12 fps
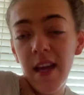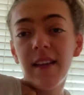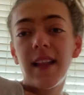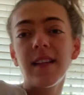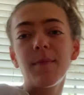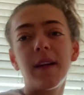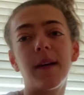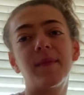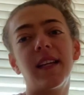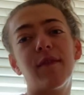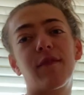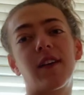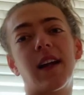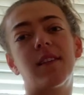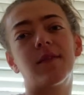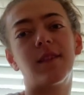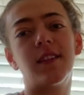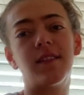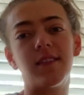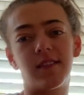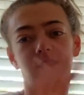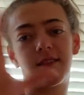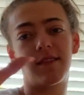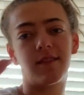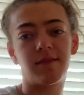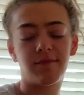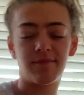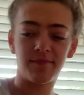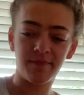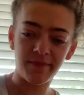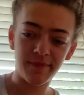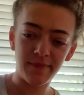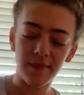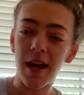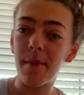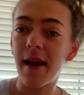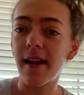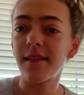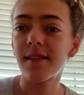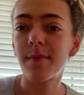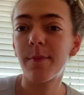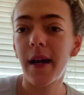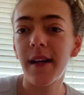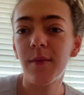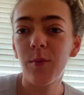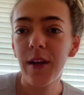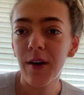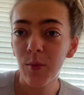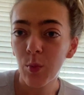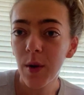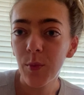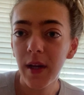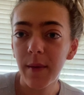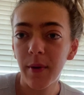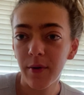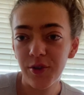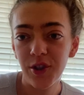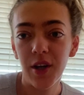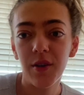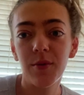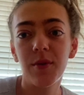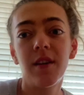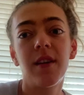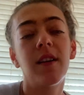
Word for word: that's my update for now. This is a mess, but we are one week post show.